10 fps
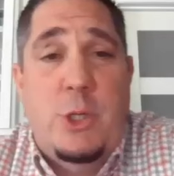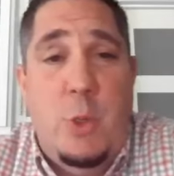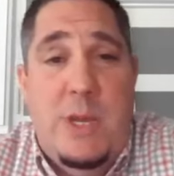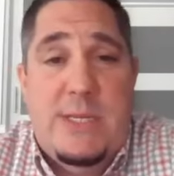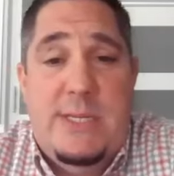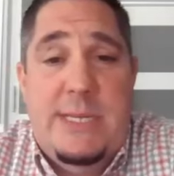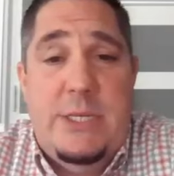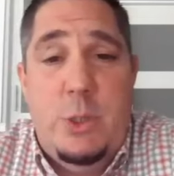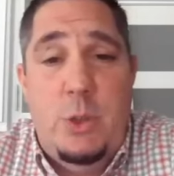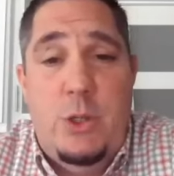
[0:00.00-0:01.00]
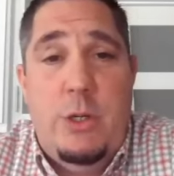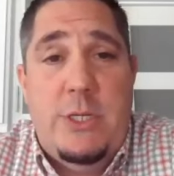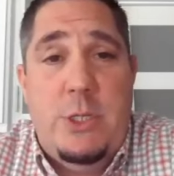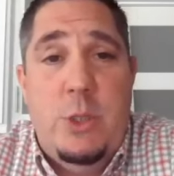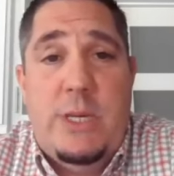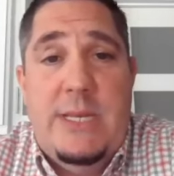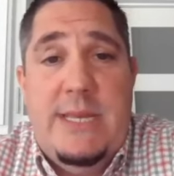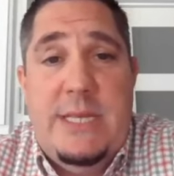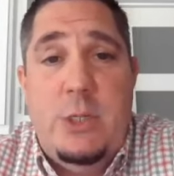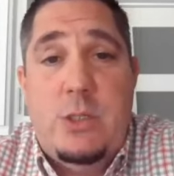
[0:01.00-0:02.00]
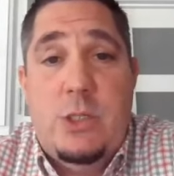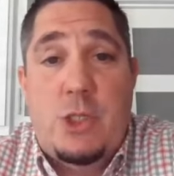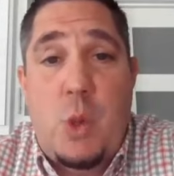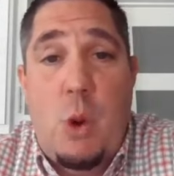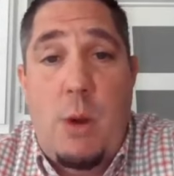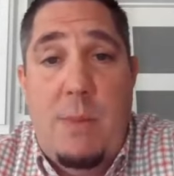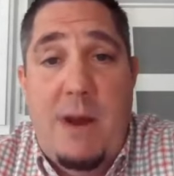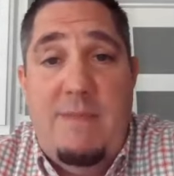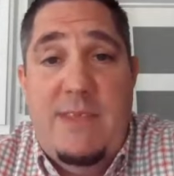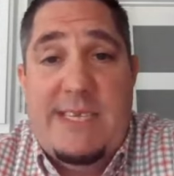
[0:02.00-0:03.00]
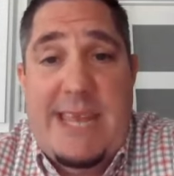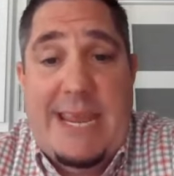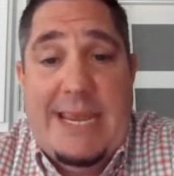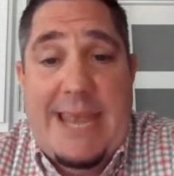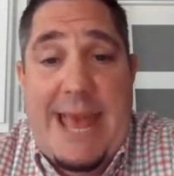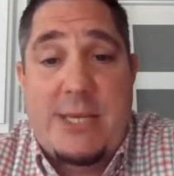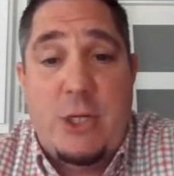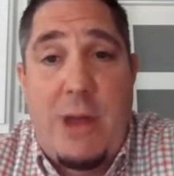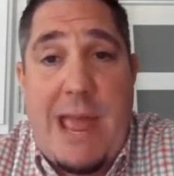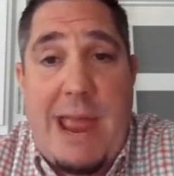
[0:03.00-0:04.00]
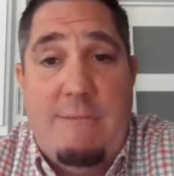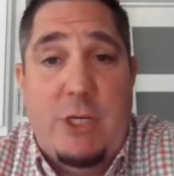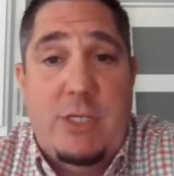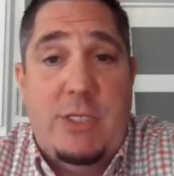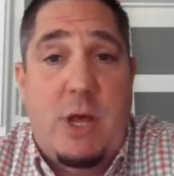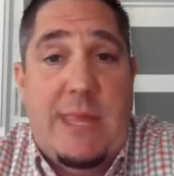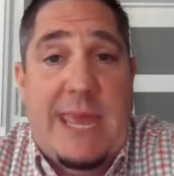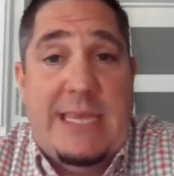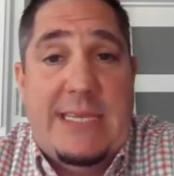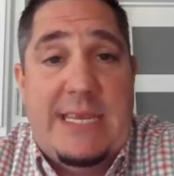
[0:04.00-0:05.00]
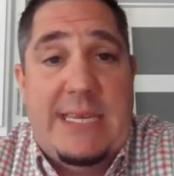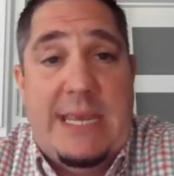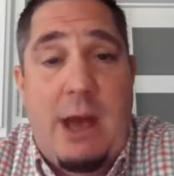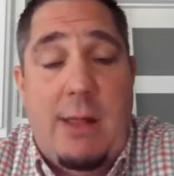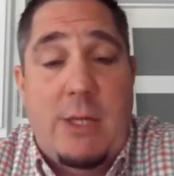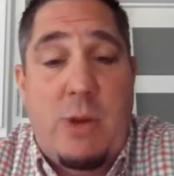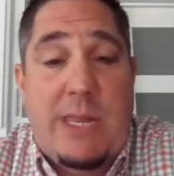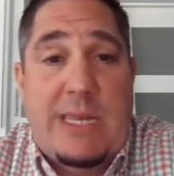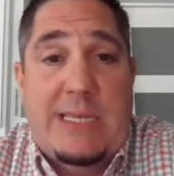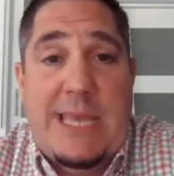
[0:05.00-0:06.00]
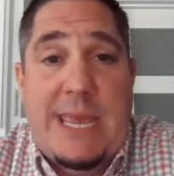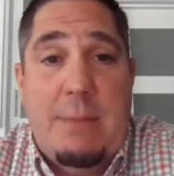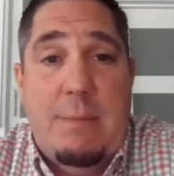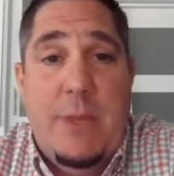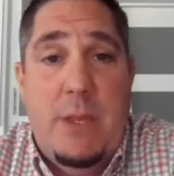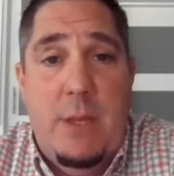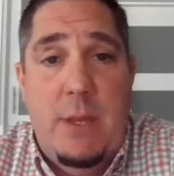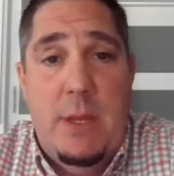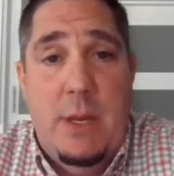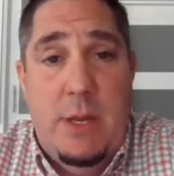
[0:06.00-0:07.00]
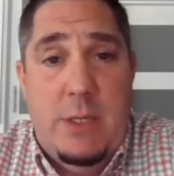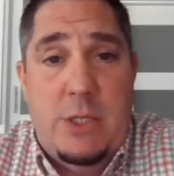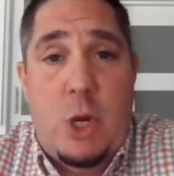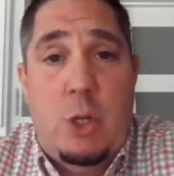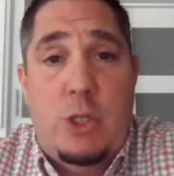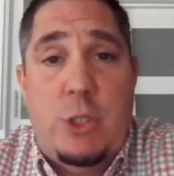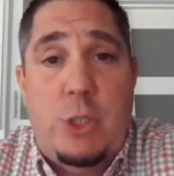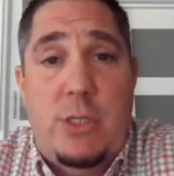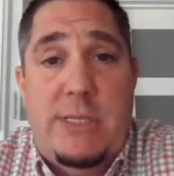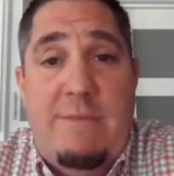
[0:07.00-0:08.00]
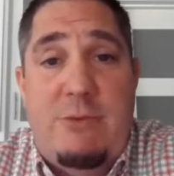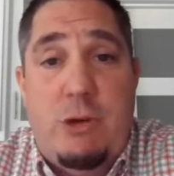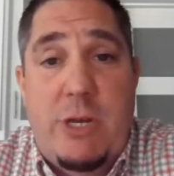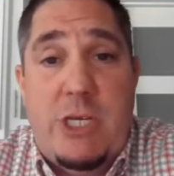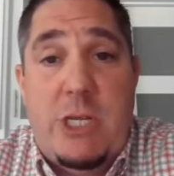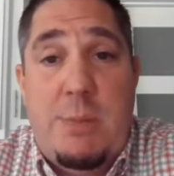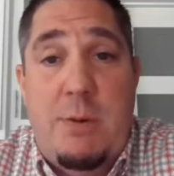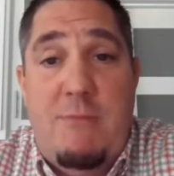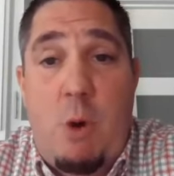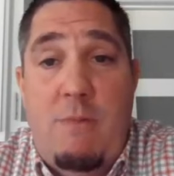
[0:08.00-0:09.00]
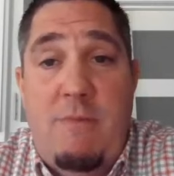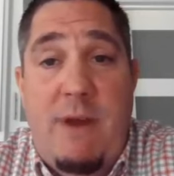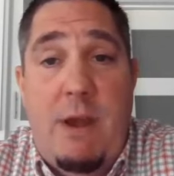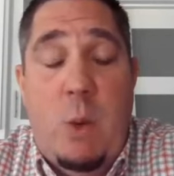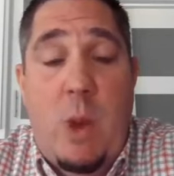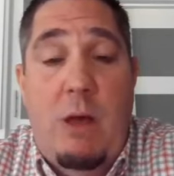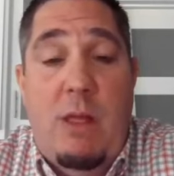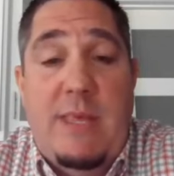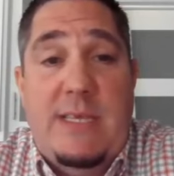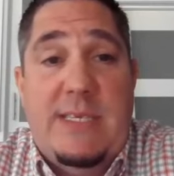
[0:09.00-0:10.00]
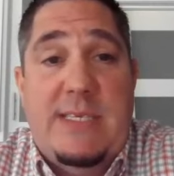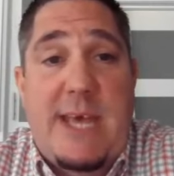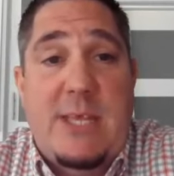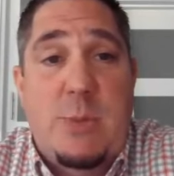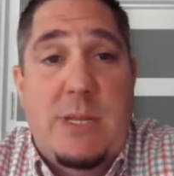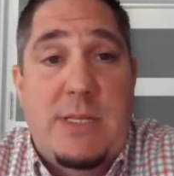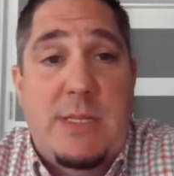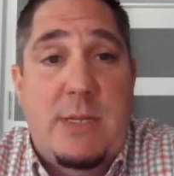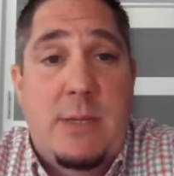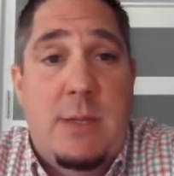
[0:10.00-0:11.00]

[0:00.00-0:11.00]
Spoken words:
USD 232 continues to score above the state and national averages on the ACT College Ready exam. DeSoto students have traditionally performed very well in these assessments.